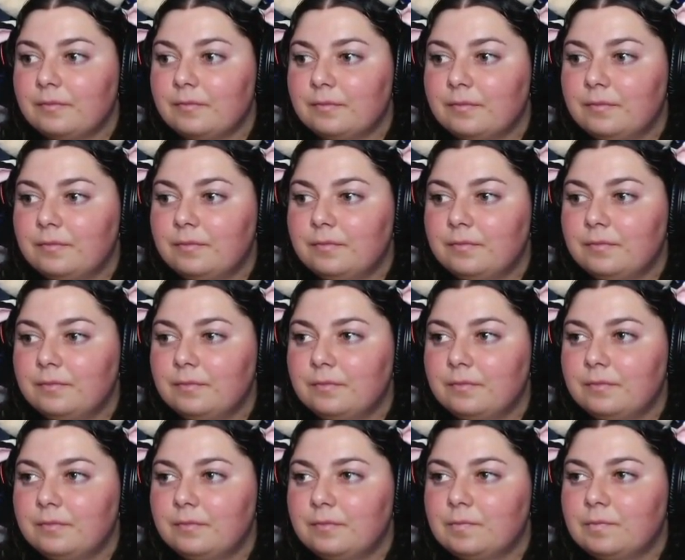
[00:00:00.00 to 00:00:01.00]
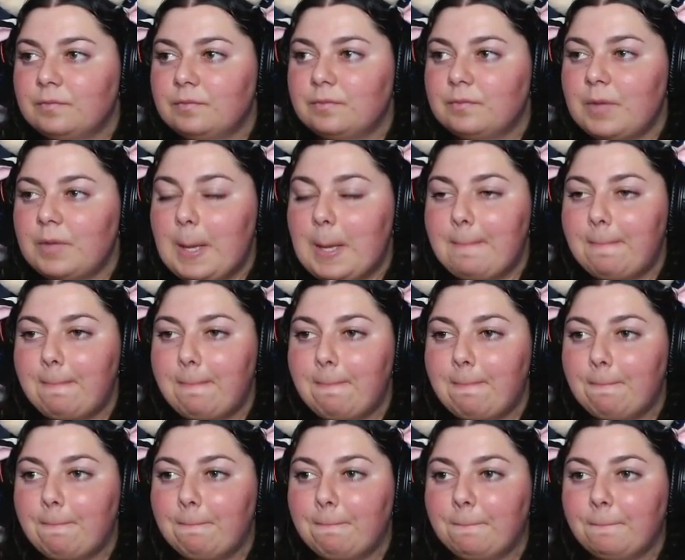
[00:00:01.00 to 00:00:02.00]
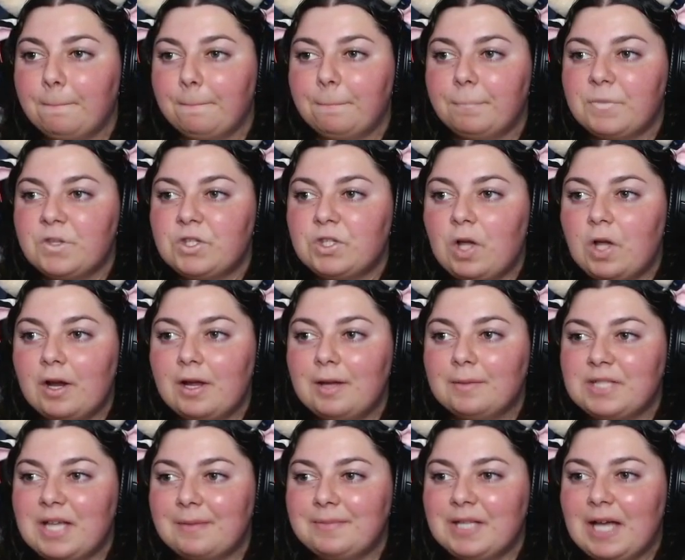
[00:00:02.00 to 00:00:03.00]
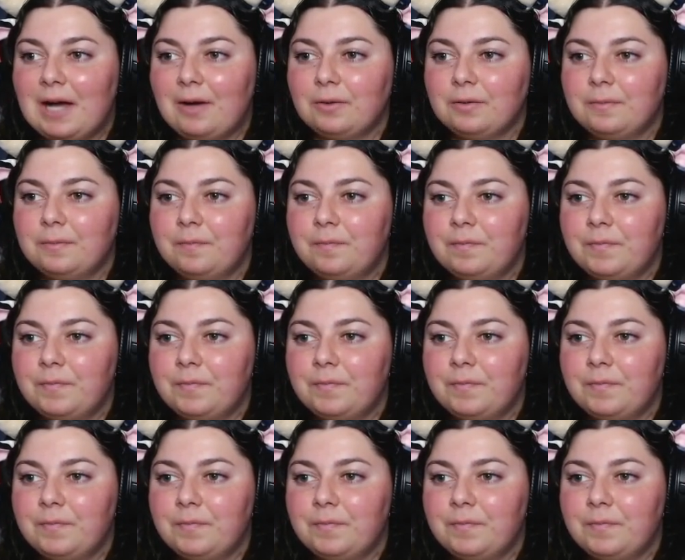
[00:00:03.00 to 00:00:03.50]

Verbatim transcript: Mm -hmm, mm -hmm. Sorry, i am tapped out.